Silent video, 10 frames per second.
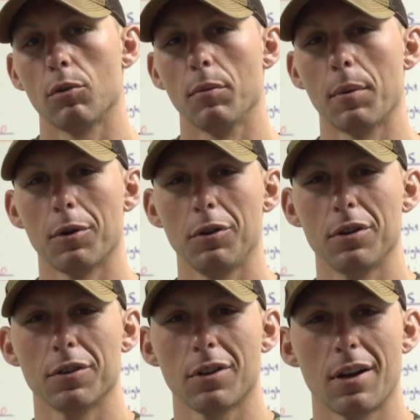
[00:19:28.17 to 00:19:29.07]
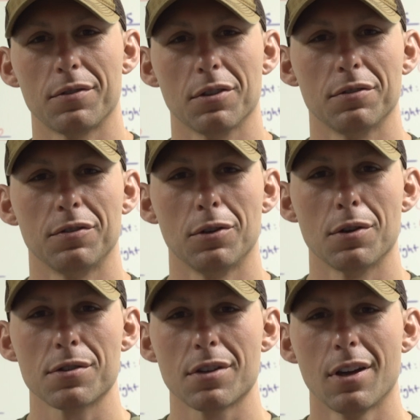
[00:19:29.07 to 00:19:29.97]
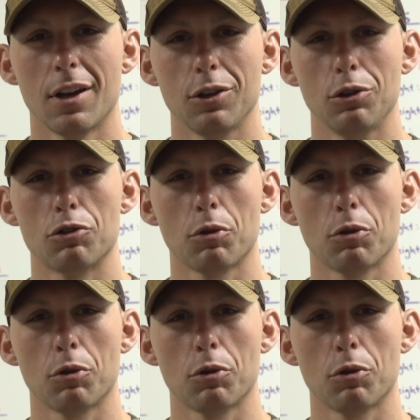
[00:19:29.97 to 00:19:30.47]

Remember to live your life to the fullest, use